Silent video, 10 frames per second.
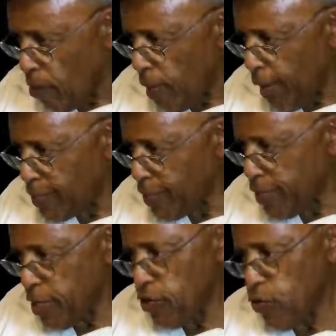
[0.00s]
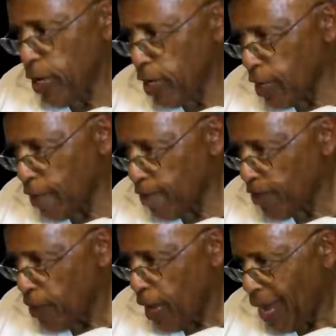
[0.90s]
But as it is written,
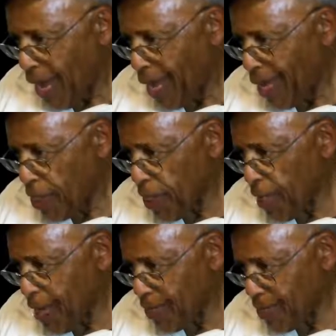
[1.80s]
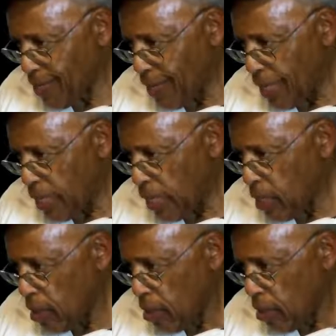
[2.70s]
I have not
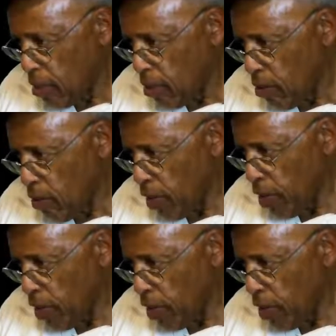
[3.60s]
seen, nor